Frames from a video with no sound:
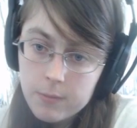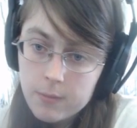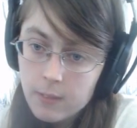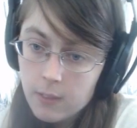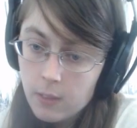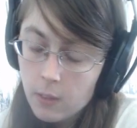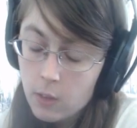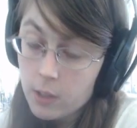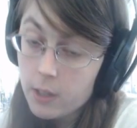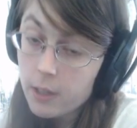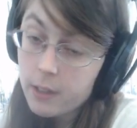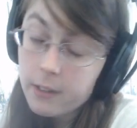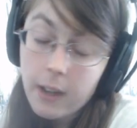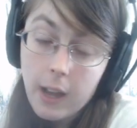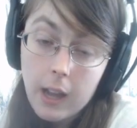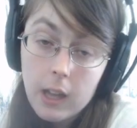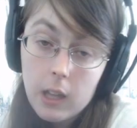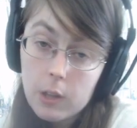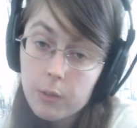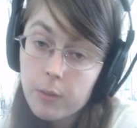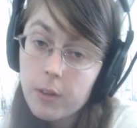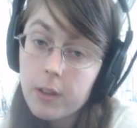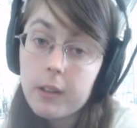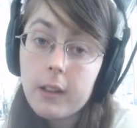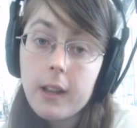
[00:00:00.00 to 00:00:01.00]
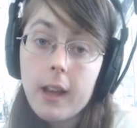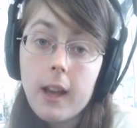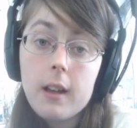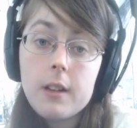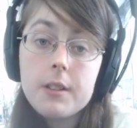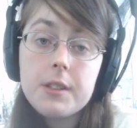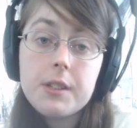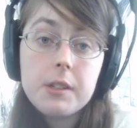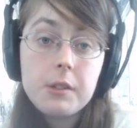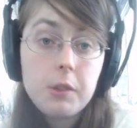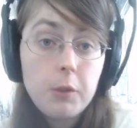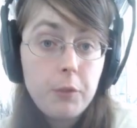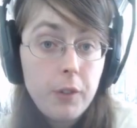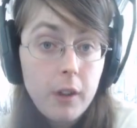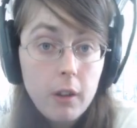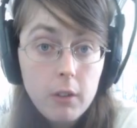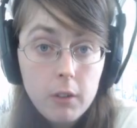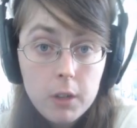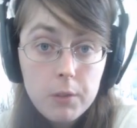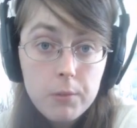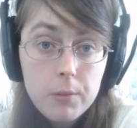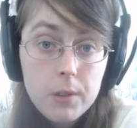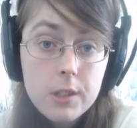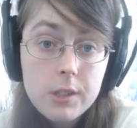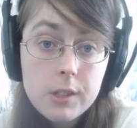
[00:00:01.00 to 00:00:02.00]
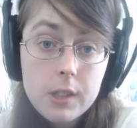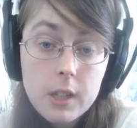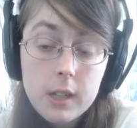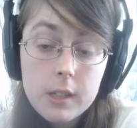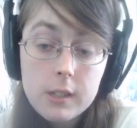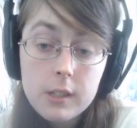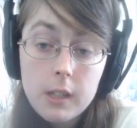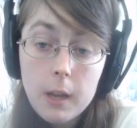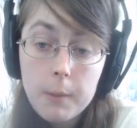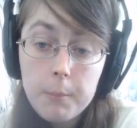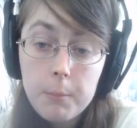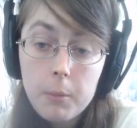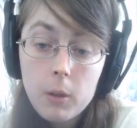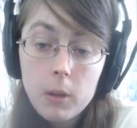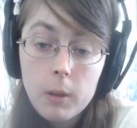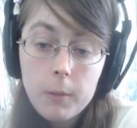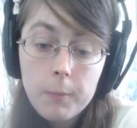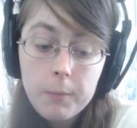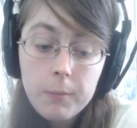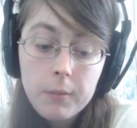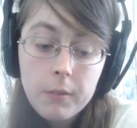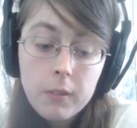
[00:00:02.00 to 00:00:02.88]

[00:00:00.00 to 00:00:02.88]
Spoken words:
Look at Kyle Rittenhouse as a very recent example.